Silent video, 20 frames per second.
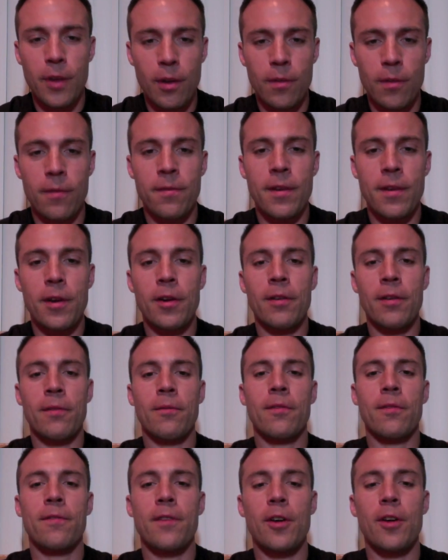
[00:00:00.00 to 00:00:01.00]
very,
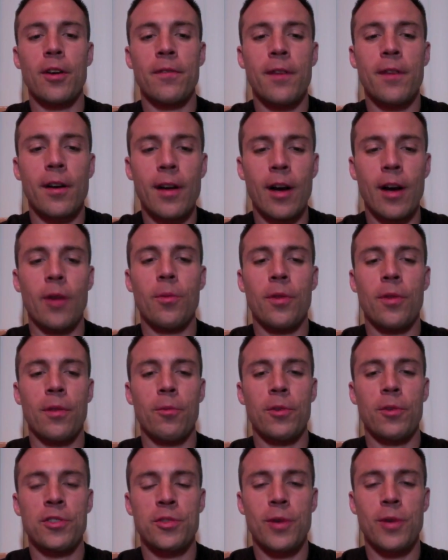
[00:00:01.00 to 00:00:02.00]
very far out
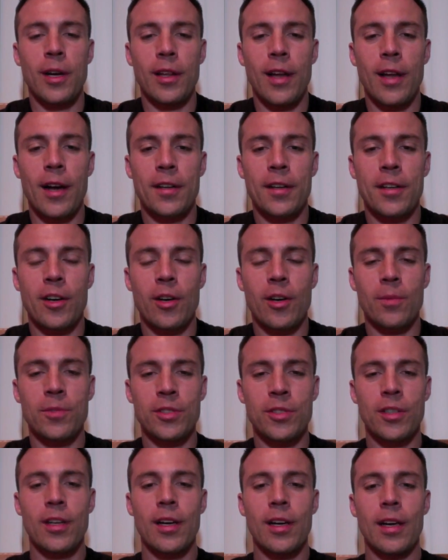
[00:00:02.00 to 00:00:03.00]
with straight locked
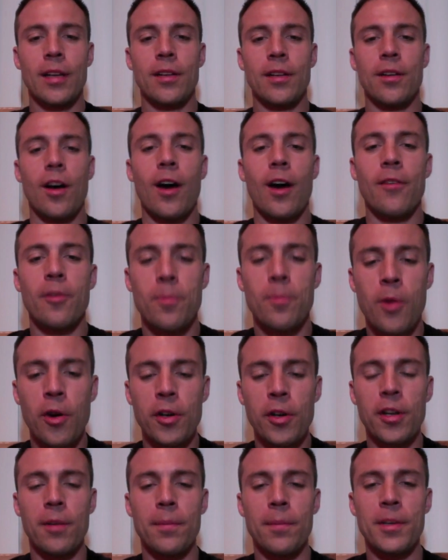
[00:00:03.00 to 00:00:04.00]
arms. And off a
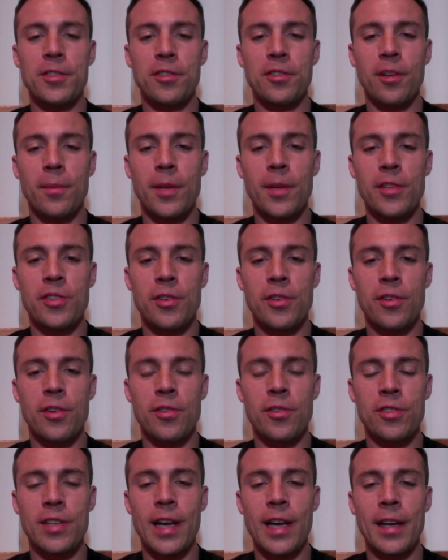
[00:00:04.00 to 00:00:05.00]
podium basically means you're
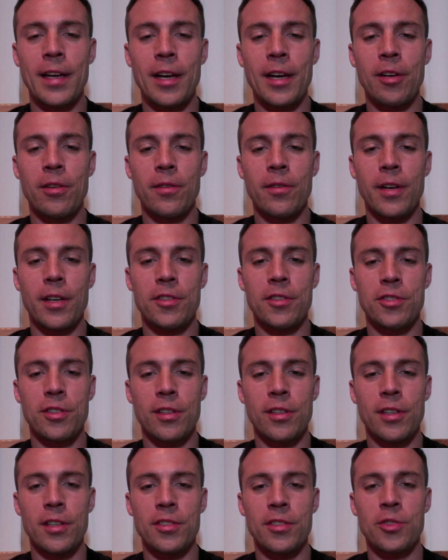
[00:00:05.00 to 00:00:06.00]
standing elevated, so you
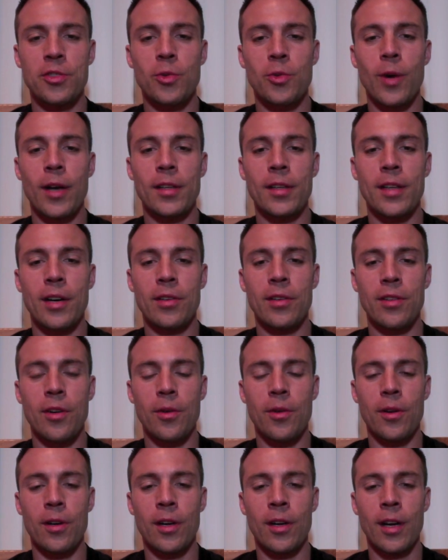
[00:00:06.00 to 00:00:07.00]
need to squat down
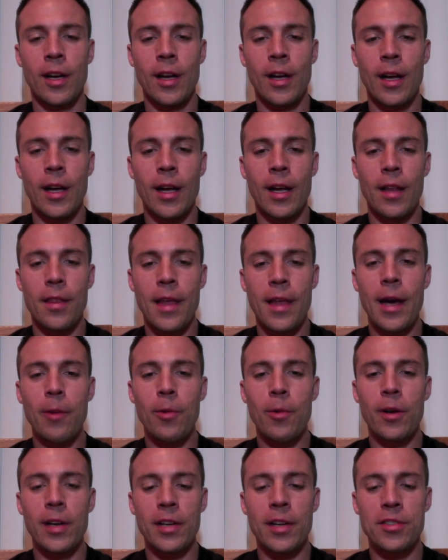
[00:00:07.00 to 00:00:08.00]
lower. That
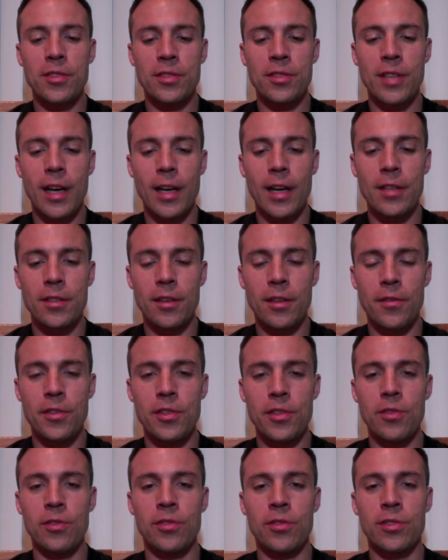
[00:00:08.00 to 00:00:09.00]
one exercise, if you
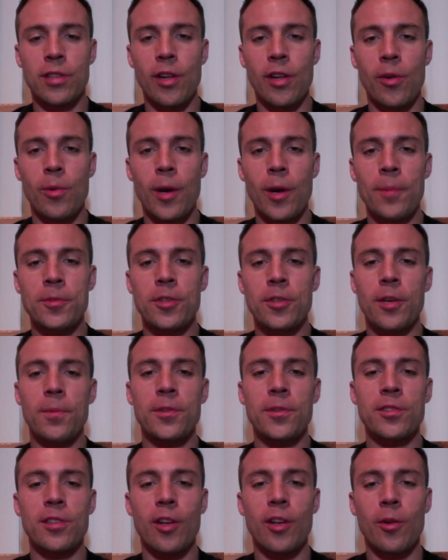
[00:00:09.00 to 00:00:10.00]
do slow reps up and
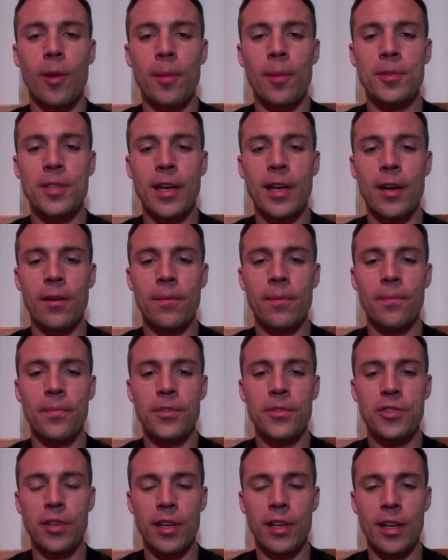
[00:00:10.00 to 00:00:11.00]
slow reps down,
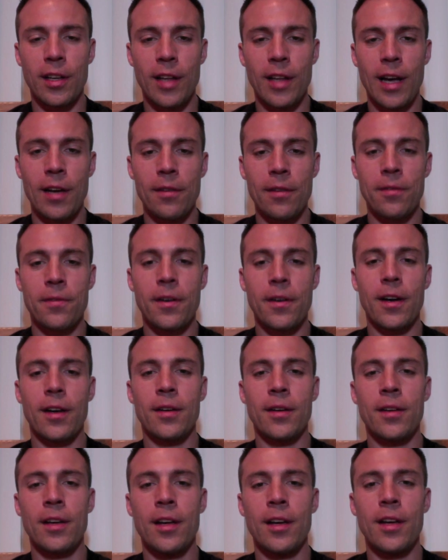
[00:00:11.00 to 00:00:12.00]
so you get a lot of
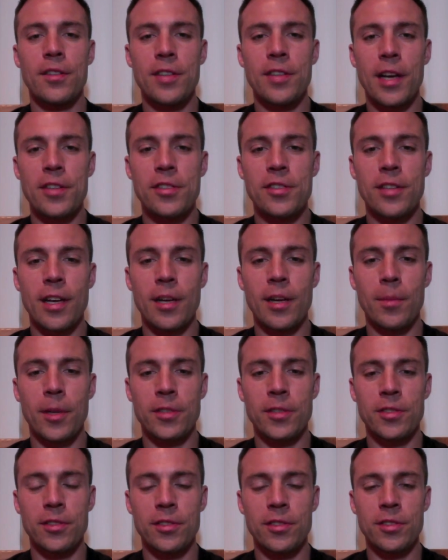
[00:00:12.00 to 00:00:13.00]
tension on the
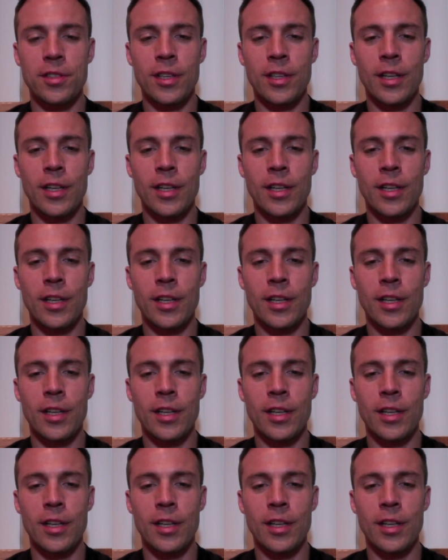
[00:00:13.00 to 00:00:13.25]
muscles,